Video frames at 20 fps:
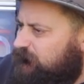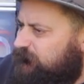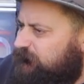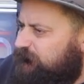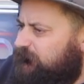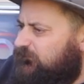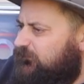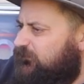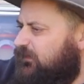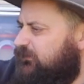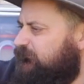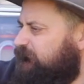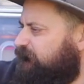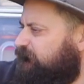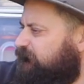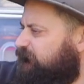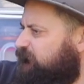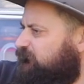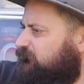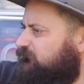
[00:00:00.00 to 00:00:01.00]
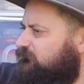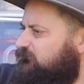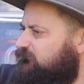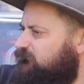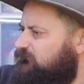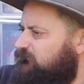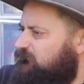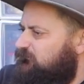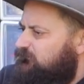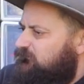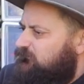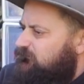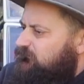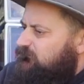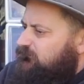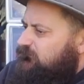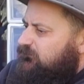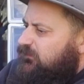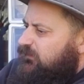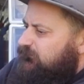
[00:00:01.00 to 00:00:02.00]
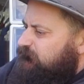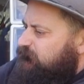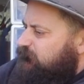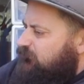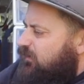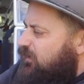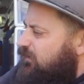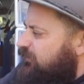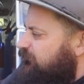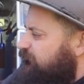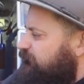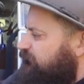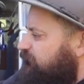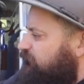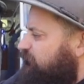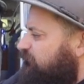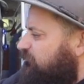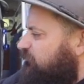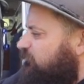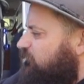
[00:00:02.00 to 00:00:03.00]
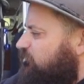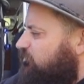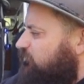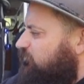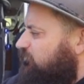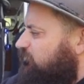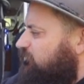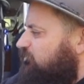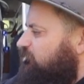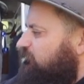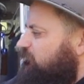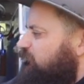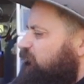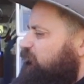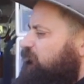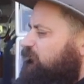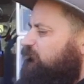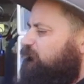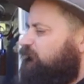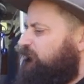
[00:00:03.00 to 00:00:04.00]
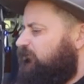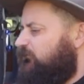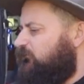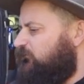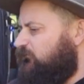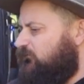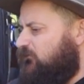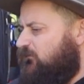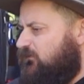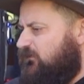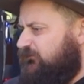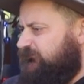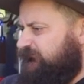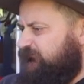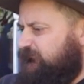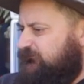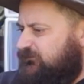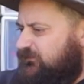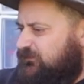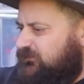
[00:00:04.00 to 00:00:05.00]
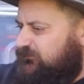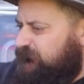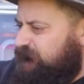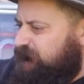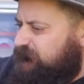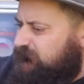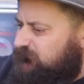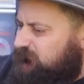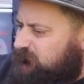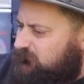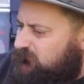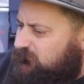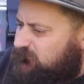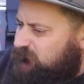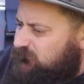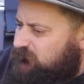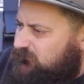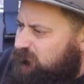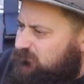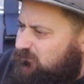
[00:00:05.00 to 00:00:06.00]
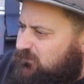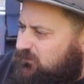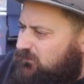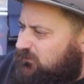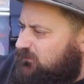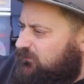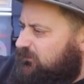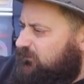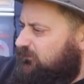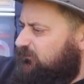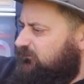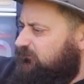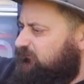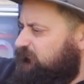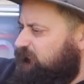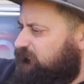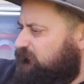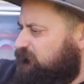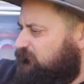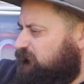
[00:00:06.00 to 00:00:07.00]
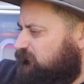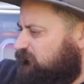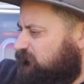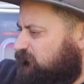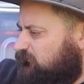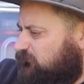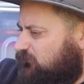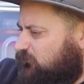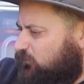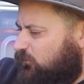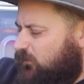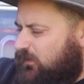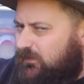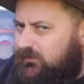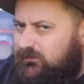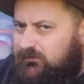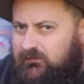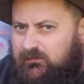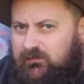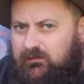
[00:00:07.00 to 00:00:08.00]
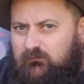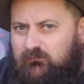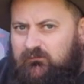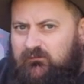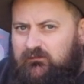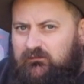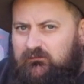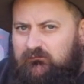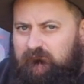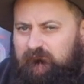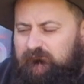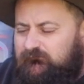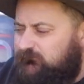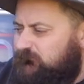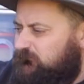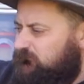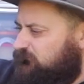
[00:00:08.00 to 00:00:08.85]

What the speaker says: So that's great. It's a real nice, neat, clean way to keep things